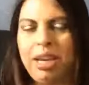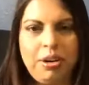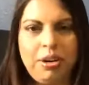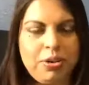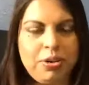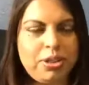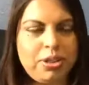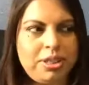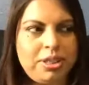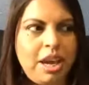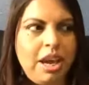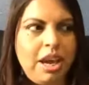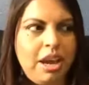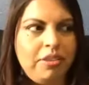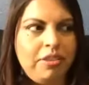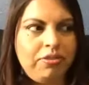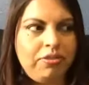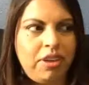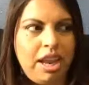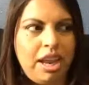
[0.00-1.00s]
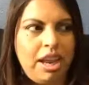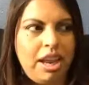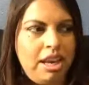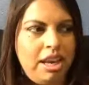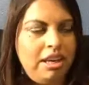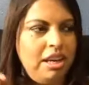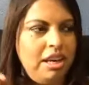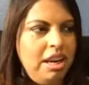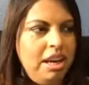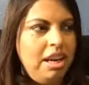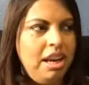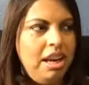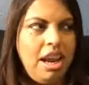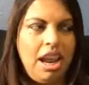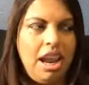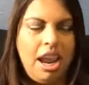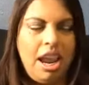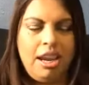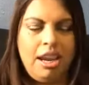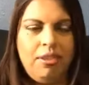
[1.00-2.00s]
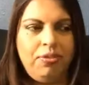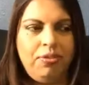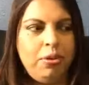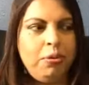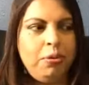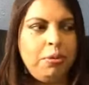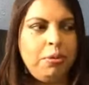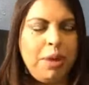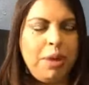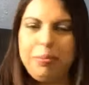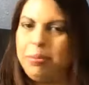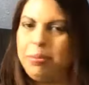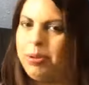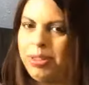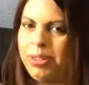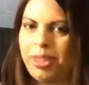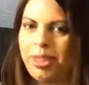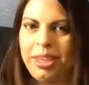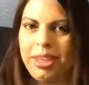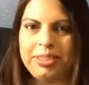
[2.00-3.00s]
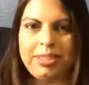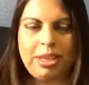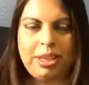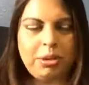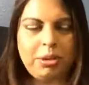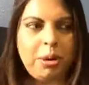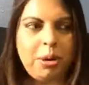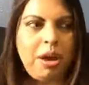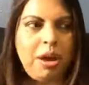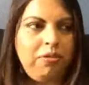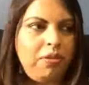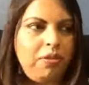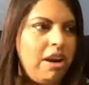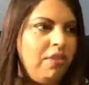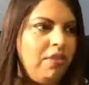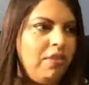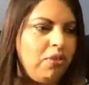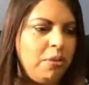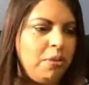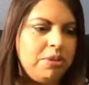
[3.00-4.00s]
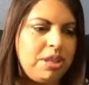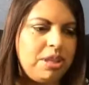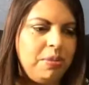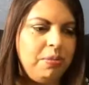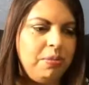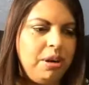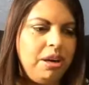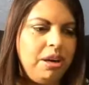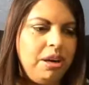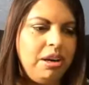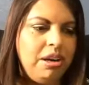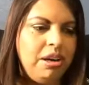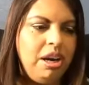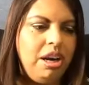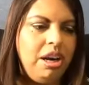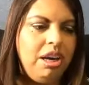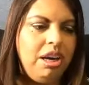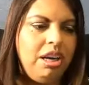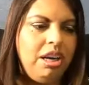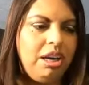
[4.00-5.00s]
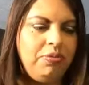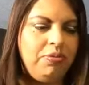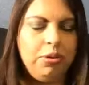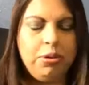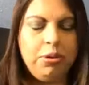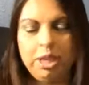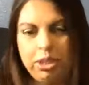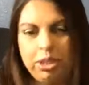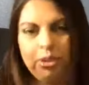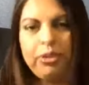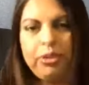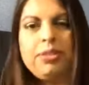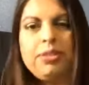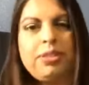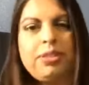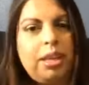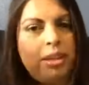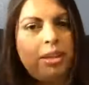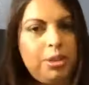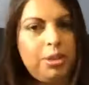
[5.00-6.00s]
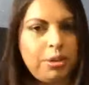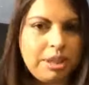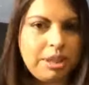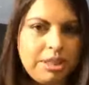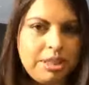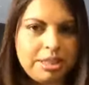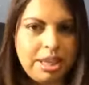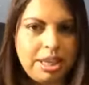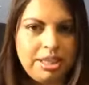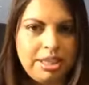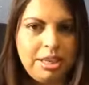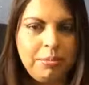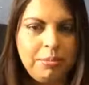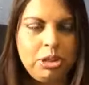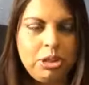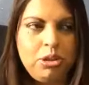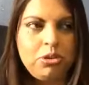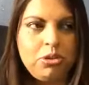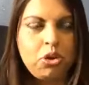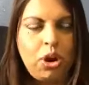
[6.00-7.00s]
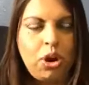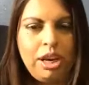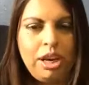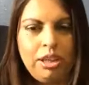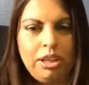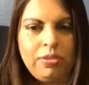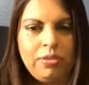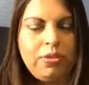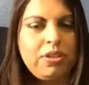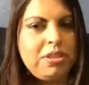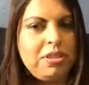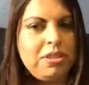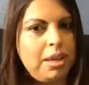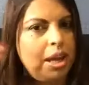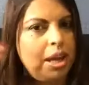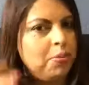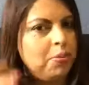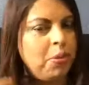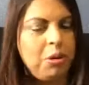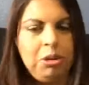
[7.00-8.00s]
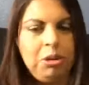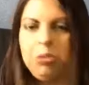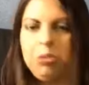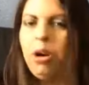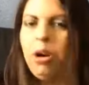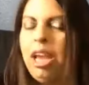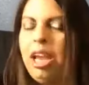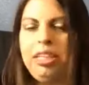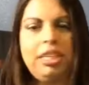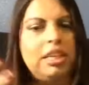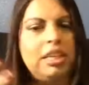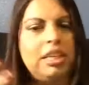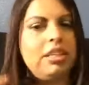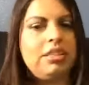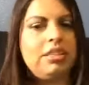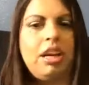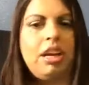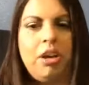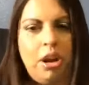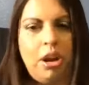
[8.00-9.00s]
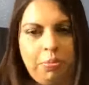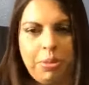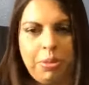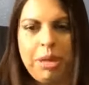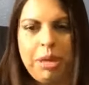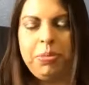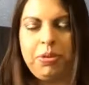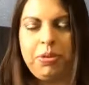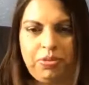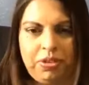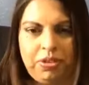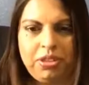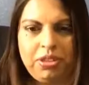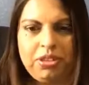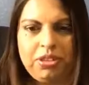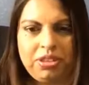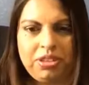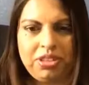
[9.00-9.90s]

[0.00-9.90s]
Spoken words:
your stuff, and if you remember things that you have read from somewhere, if you need to consult, you're consulting, but you're trying to first get what your ideas are on paper first.